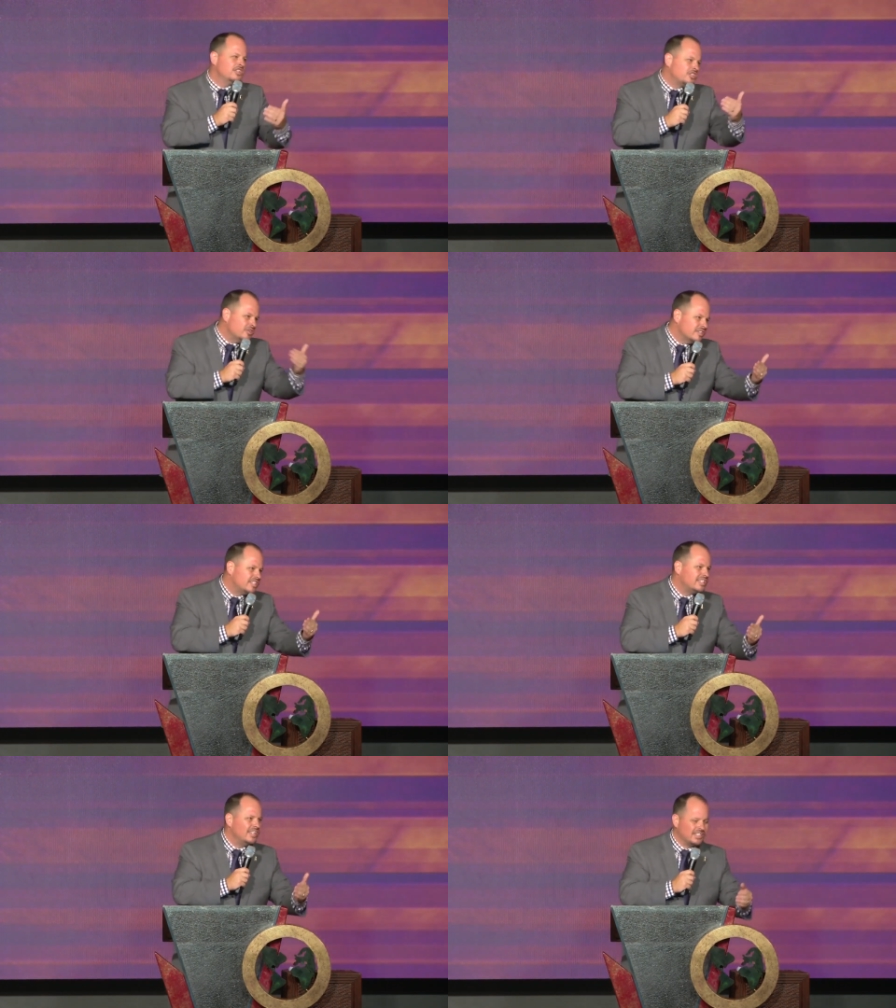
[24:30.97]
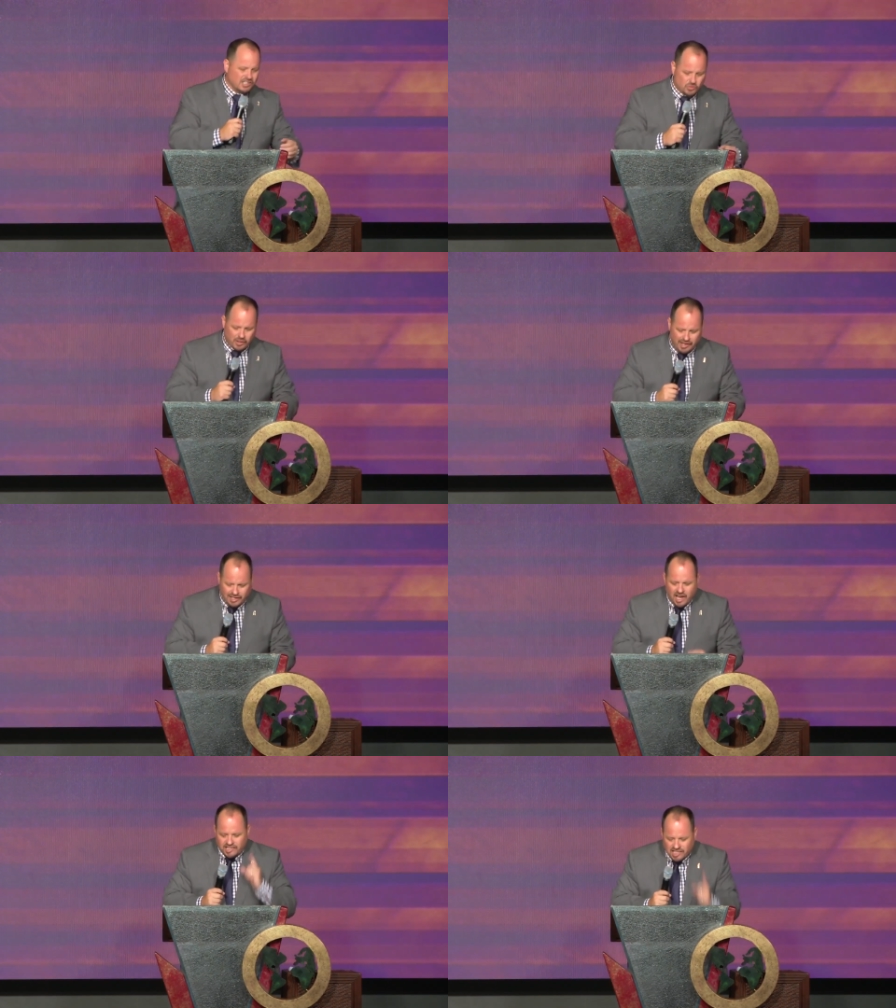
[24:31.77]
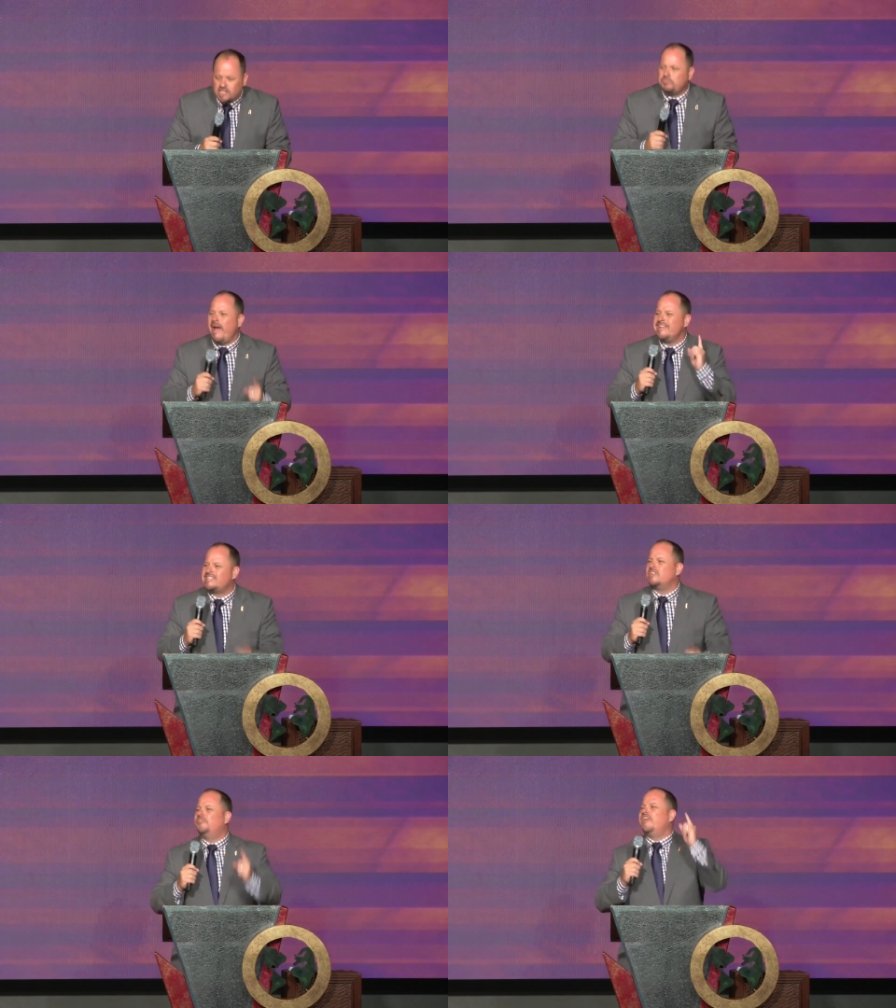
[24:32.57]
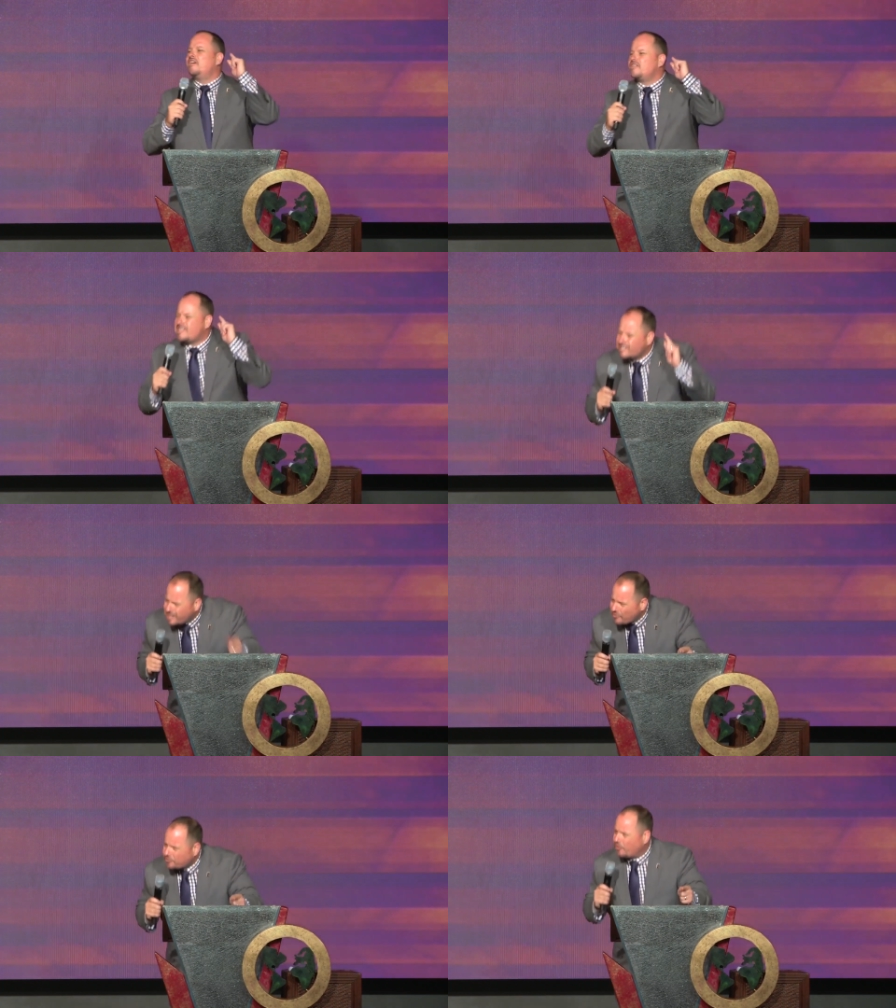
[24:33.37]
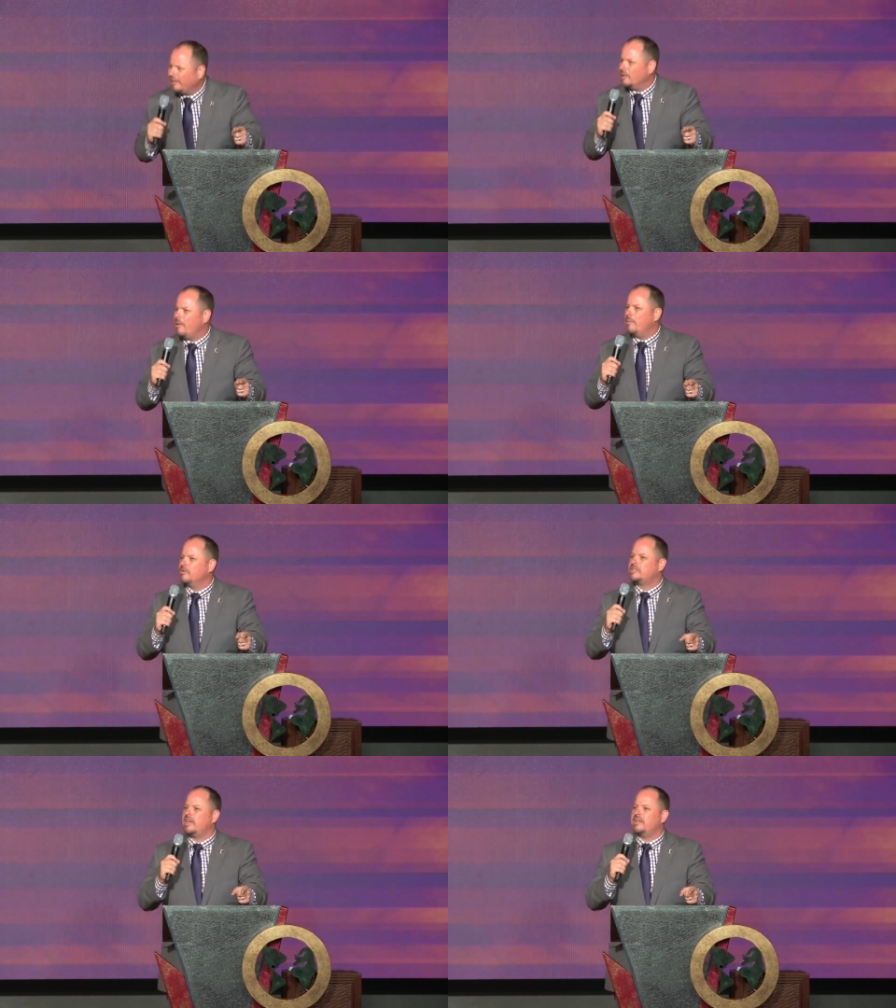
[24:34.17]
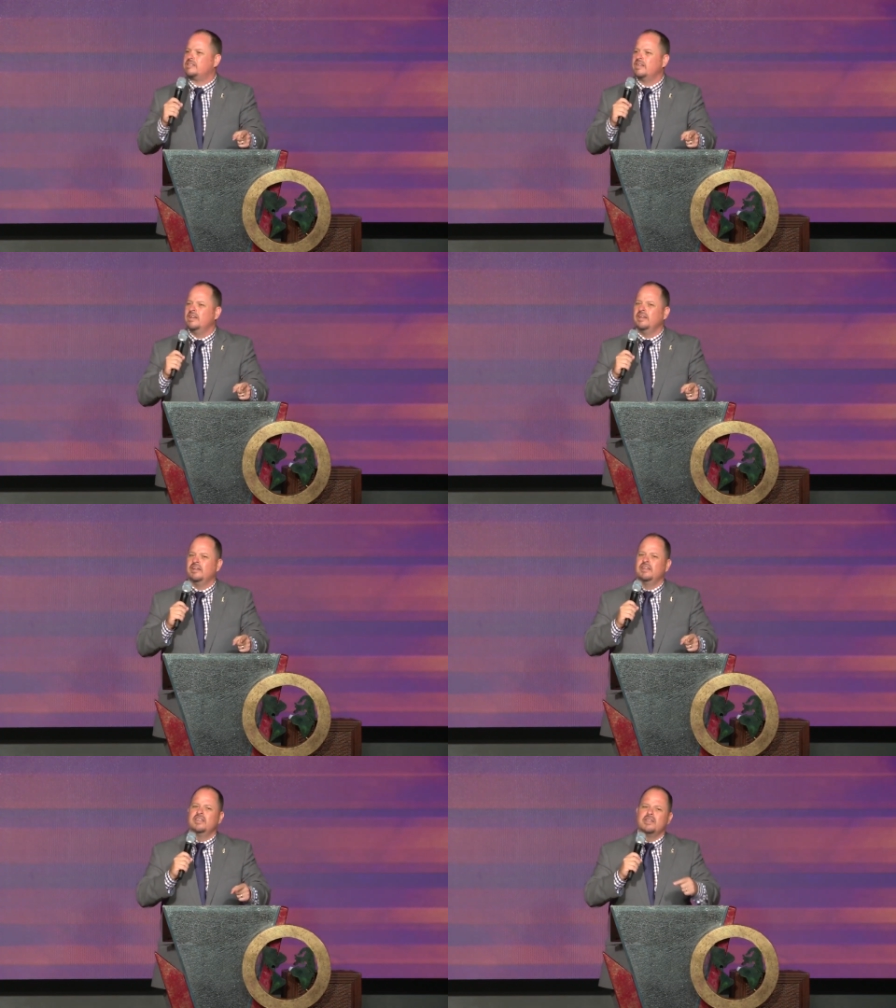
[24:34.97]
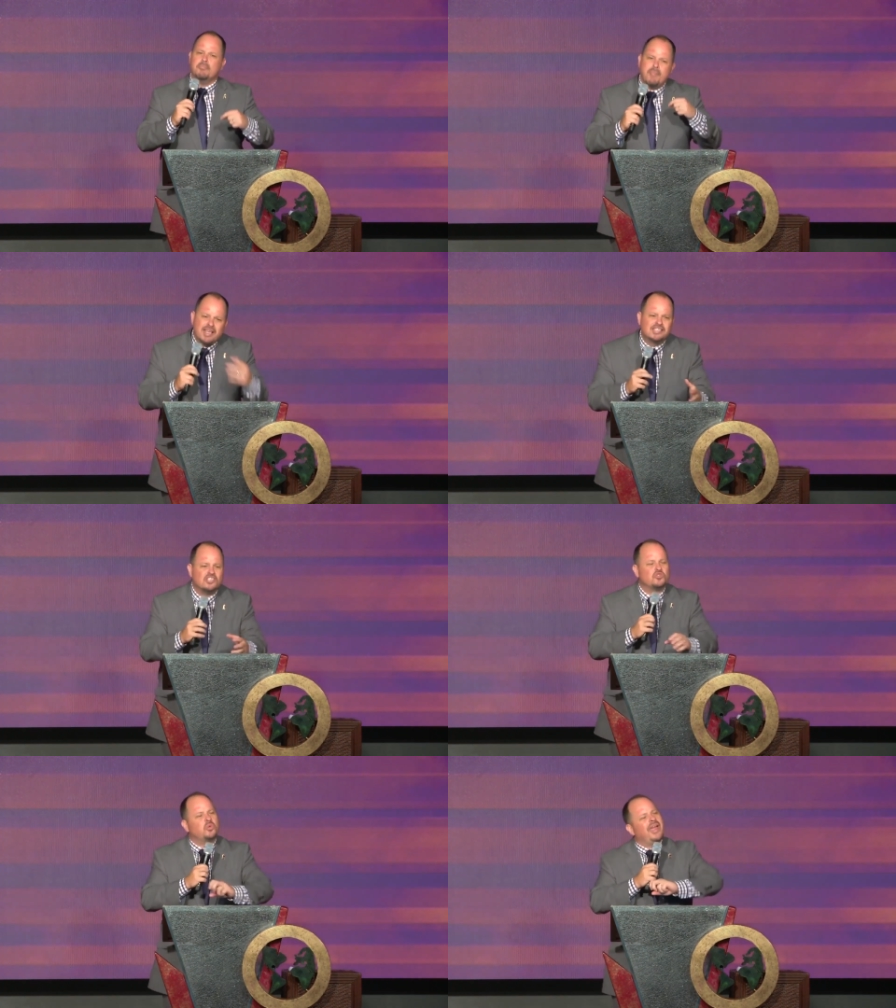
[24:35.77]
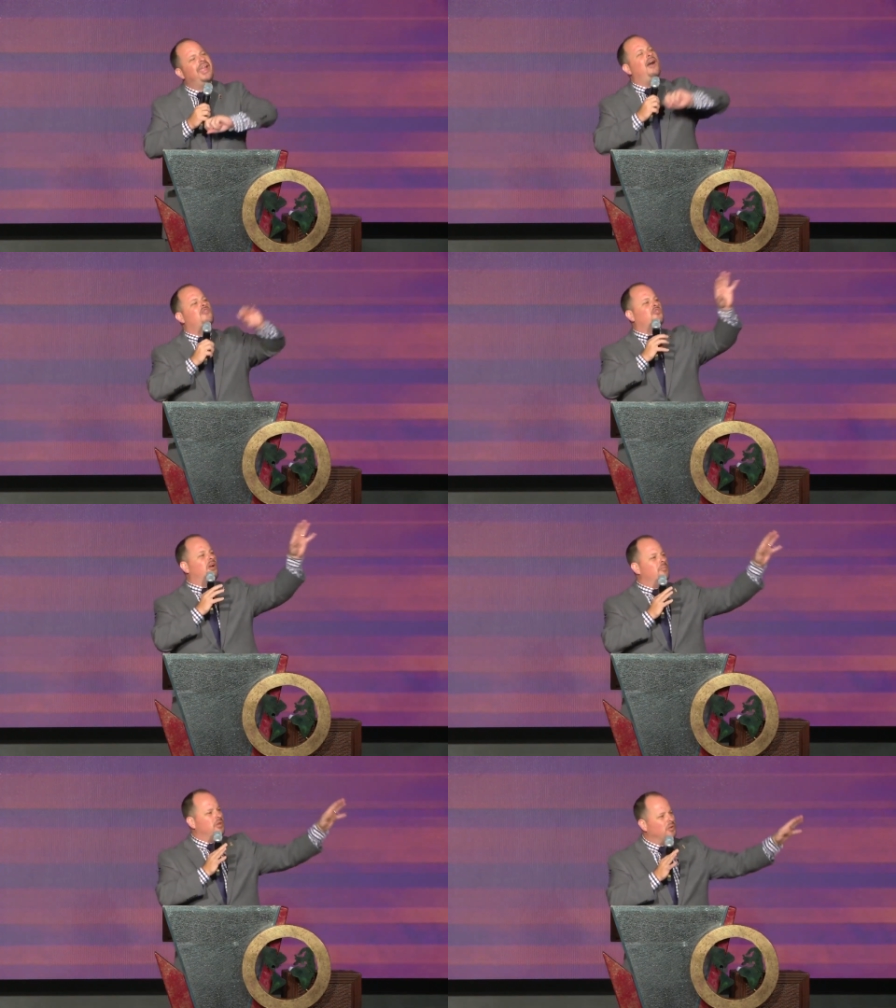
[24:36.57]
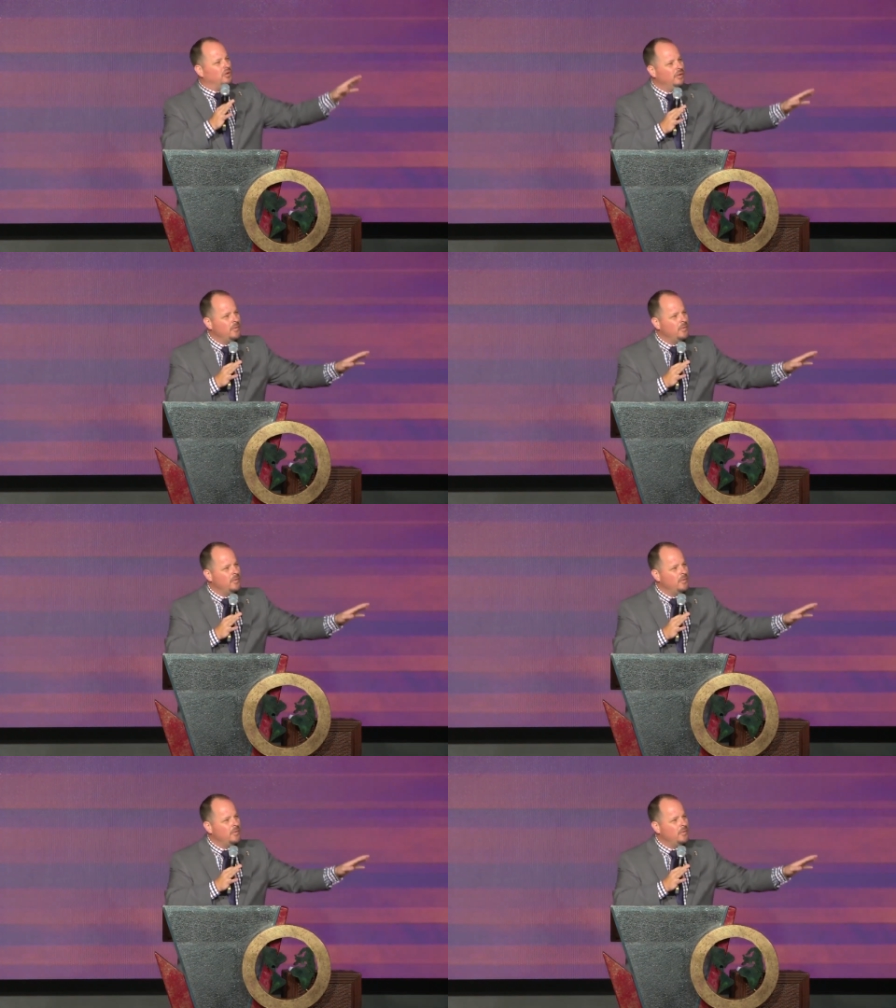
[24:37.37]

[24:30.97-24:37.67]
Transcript: certain seasons when despite severe suffering the bible says the message rang out from you